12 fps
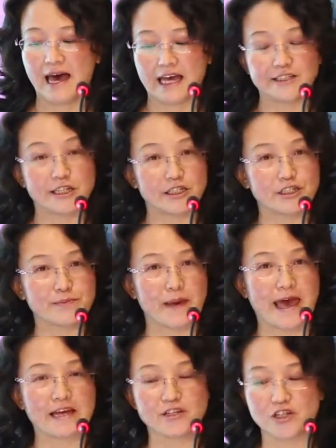and
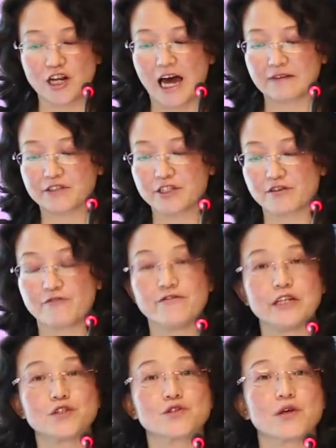especially after the
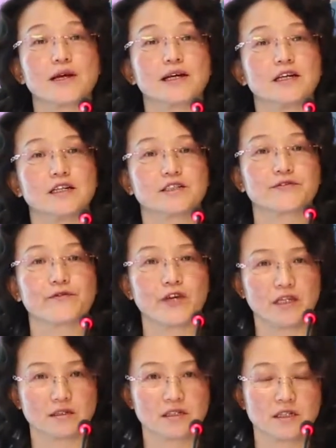Winter
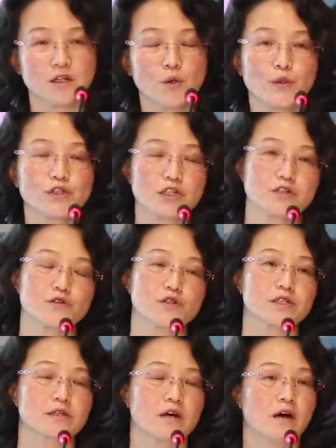earthquake, which
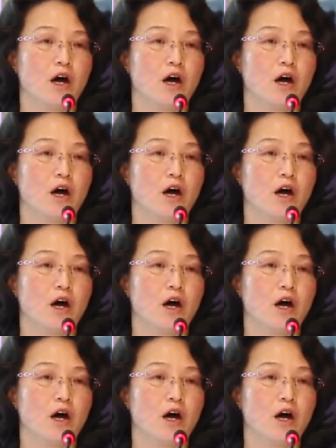is